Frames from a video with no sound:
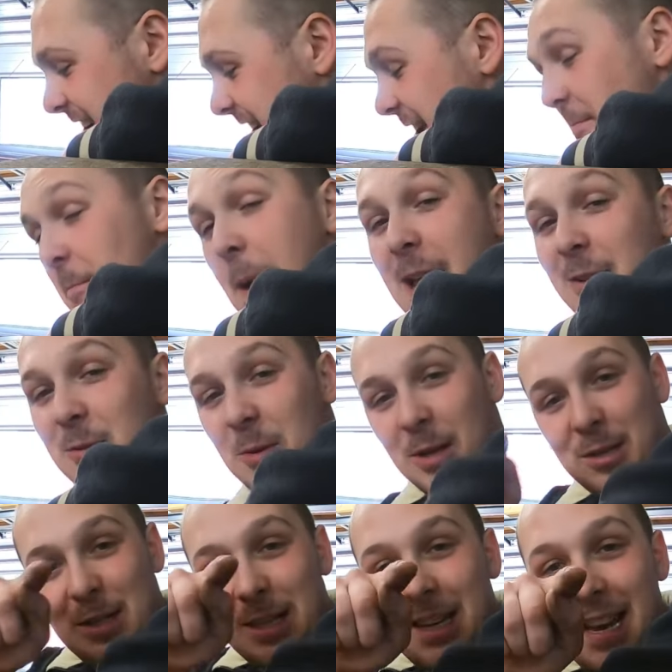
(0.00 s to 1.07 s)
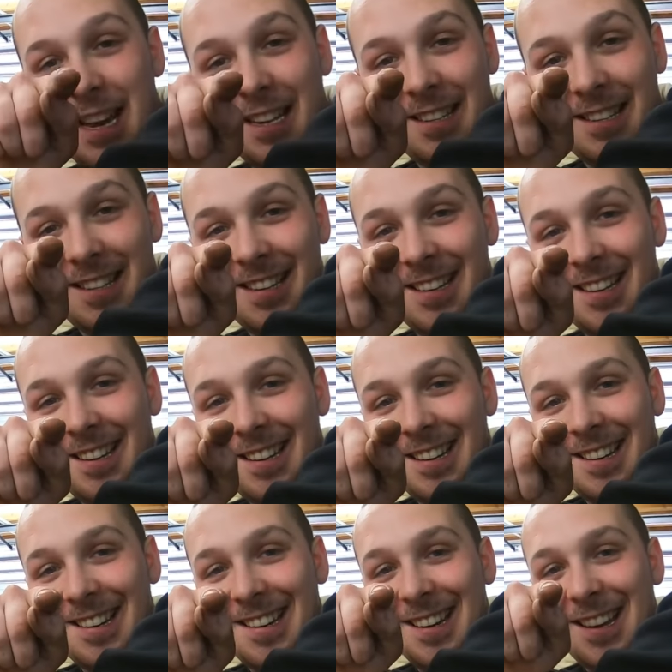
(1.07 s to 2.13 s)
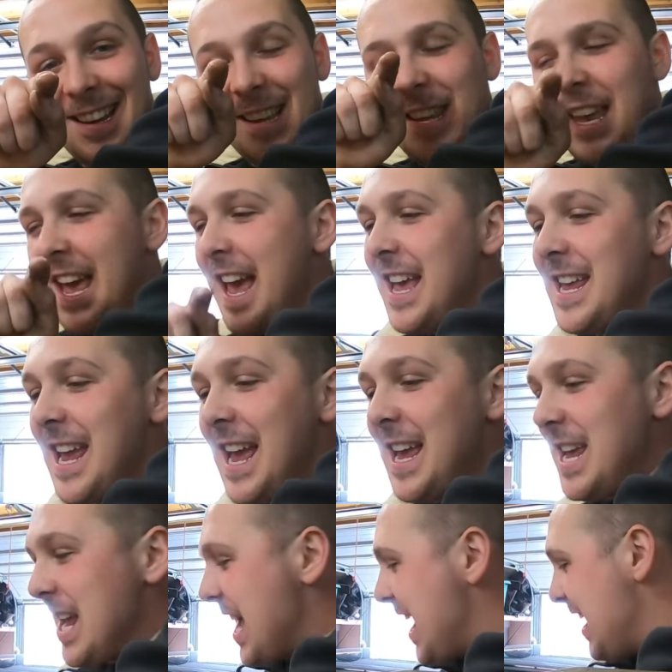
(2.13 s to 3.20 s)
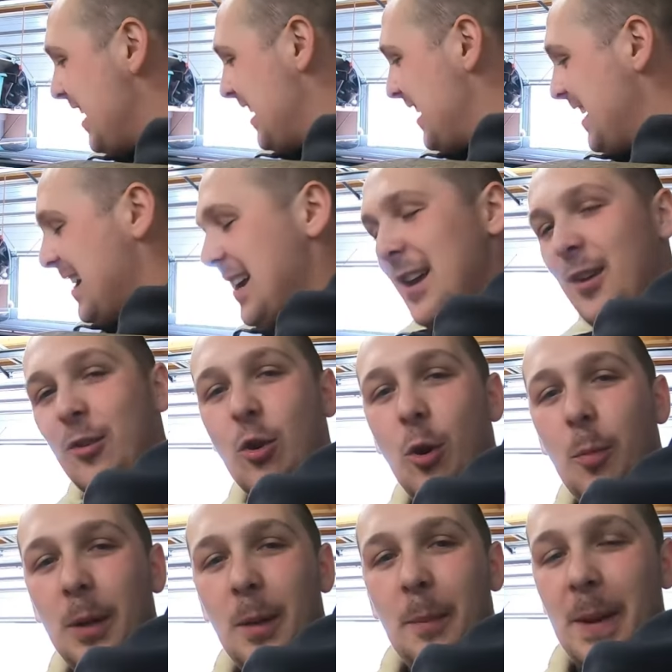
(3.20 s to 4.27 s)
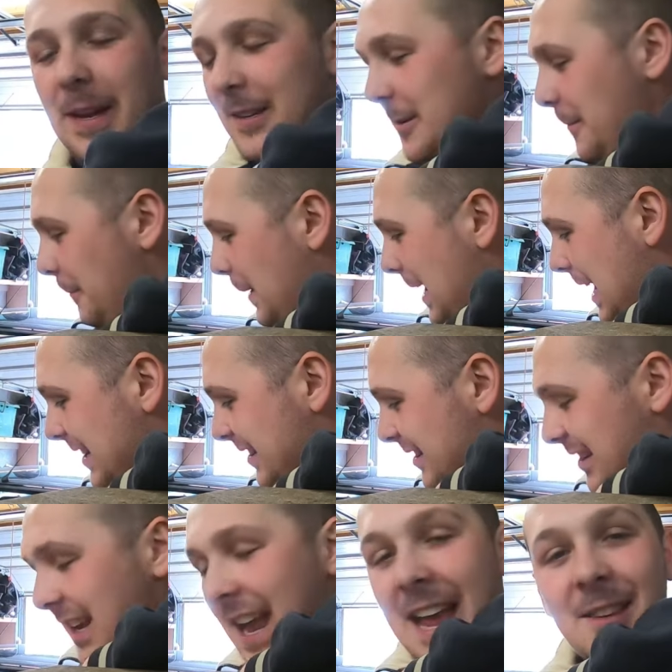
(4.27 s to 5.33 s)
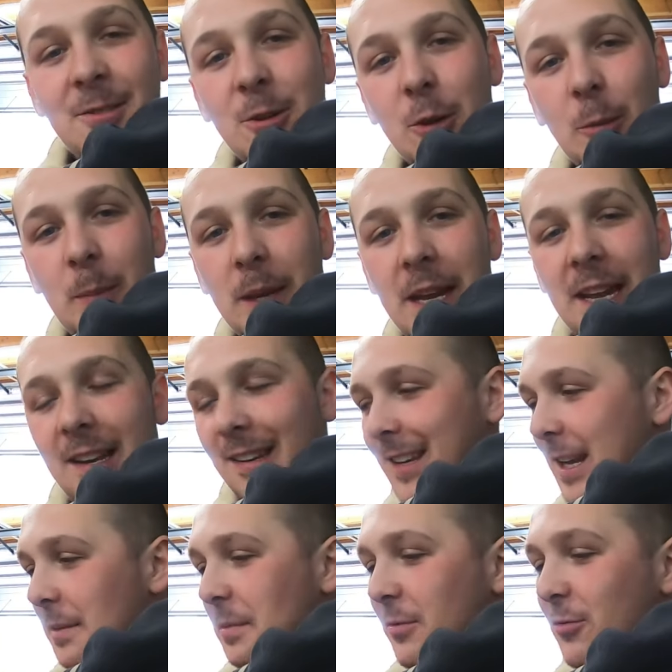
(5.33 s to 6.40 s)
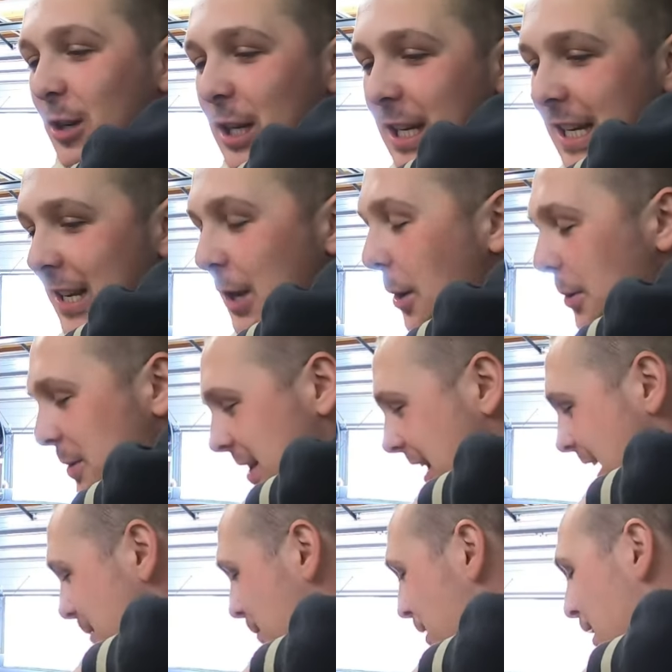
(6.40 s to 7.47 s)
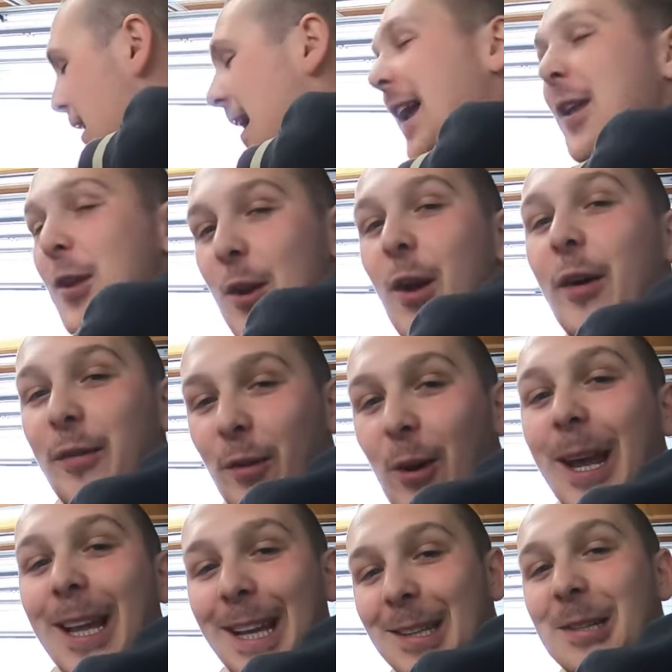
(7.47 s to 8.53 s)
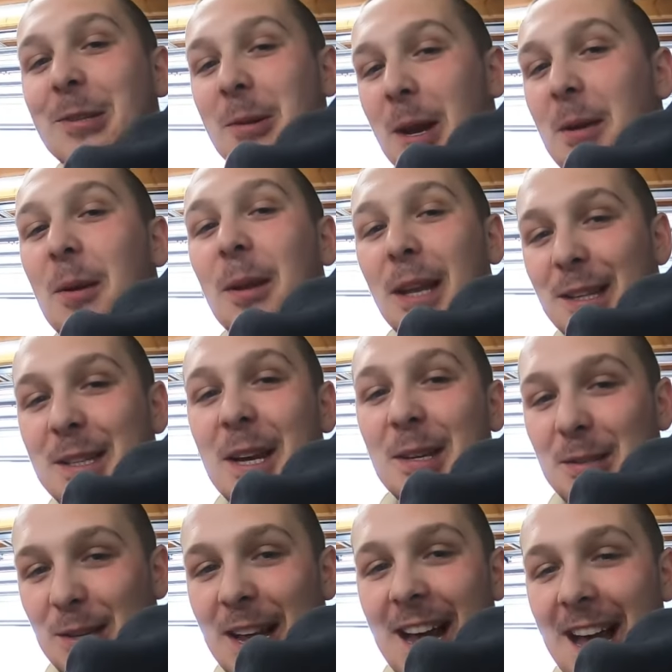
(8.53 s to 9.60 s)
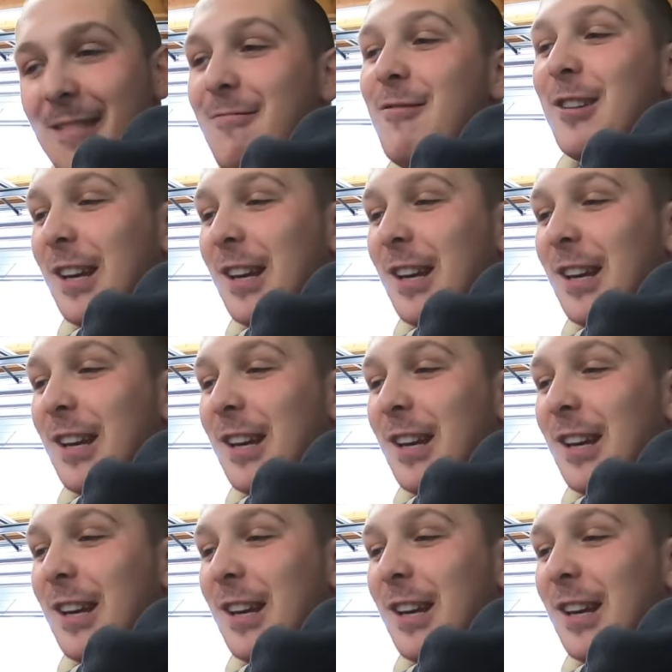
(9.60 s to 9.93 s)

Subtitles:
If Ben's watching this, yeah, couple of bits and bats, engine will be in, he'll be running in no time. Do not fucking listen to anyone that tells you that ever